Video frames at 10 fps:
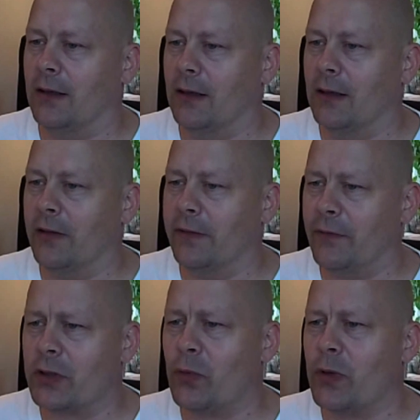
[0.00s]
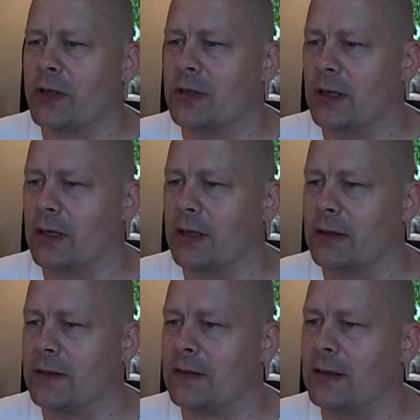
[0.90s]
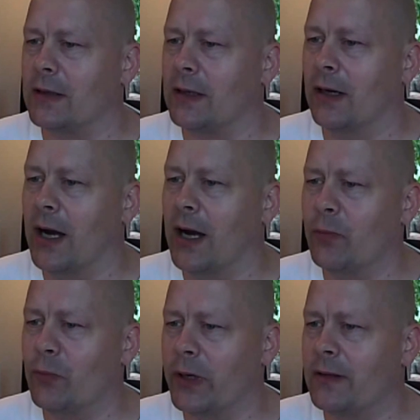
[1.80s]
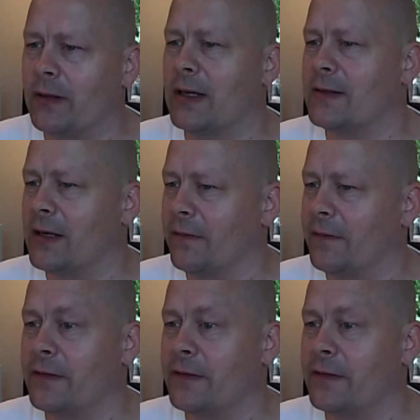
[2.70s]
The first question is, I read the SEF is